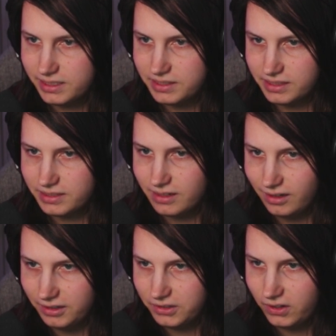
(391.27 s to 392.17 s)
Is this
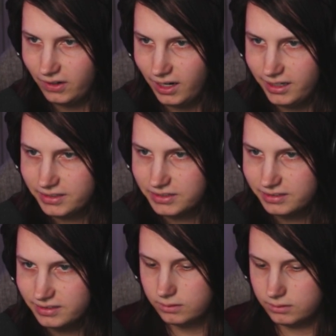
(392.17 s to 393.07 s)
not correct?
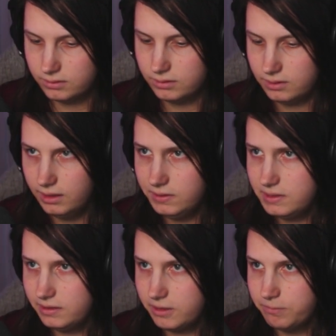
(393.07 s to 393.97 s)

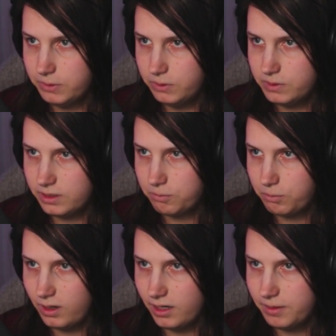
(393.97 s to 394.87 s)
LCM using
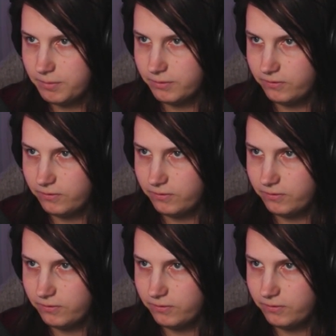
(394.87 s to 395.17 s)
prime